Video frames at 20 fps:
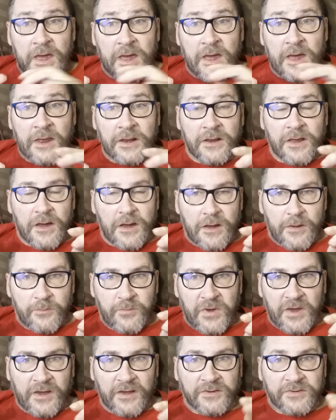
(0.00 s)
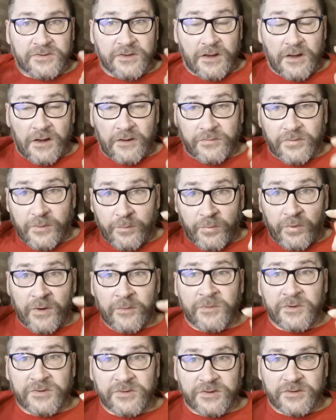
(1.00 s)
And because of the
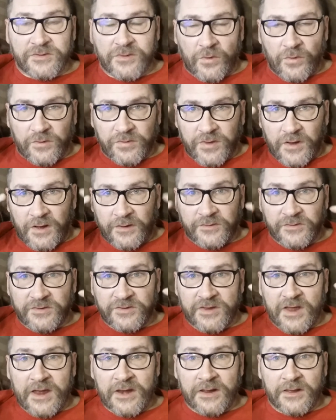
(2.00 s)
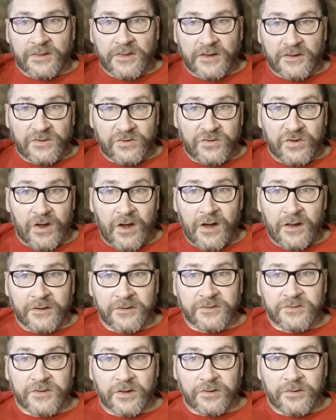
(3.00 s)
premises or the understanding that John
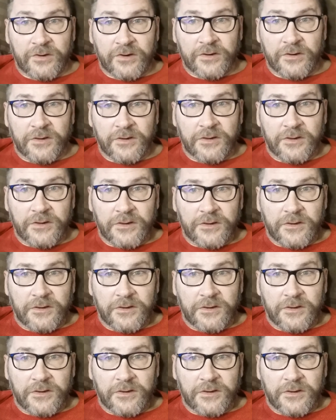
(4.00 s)
is under,